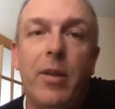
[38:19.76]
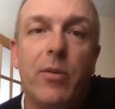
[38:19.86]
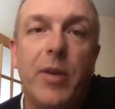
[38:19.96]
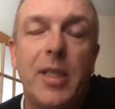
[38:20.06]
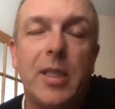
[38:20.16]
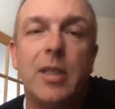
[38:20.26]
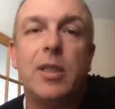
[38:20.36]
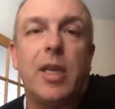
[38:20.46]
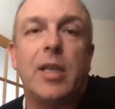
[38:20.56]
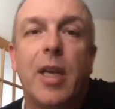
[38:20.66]
of the
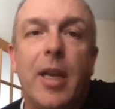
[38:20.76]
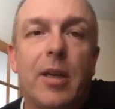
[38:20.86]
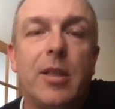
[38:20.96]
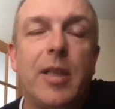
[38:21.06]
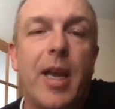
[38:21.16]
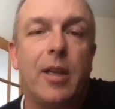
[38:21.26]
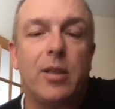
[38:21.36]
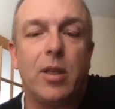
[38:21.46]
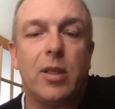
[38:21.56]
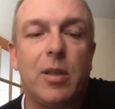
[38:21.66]
reasons, as I understand it,
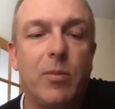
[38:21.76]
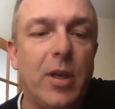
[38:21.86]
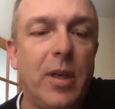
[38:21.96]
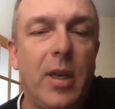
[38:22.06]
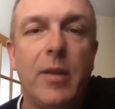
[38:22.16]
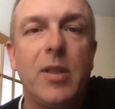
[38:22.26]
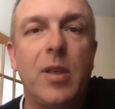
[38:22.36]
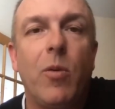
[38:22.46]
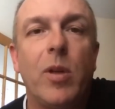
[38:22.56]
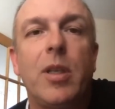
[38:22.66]
so there's some good,
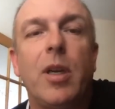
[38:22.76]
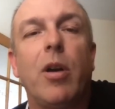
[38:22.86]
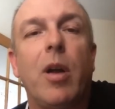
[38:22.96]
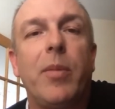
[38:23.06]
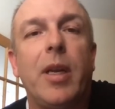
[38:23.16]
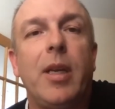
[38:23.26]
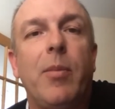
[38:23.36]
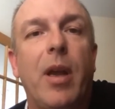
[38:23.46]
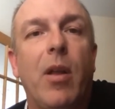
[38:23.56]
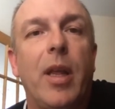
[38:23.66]
someone wants to drop me an
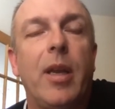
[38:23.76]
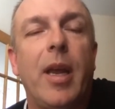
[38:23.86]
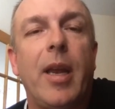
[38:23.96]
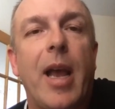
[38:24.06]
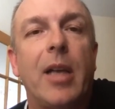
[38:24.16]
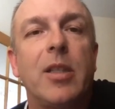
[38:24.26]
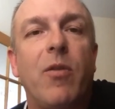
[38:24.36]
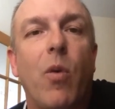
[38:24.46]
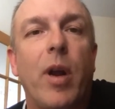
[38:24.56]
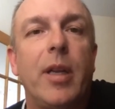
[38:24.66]
email and, and ask
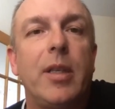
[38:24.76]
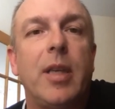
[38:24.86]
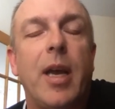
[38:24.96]
for it.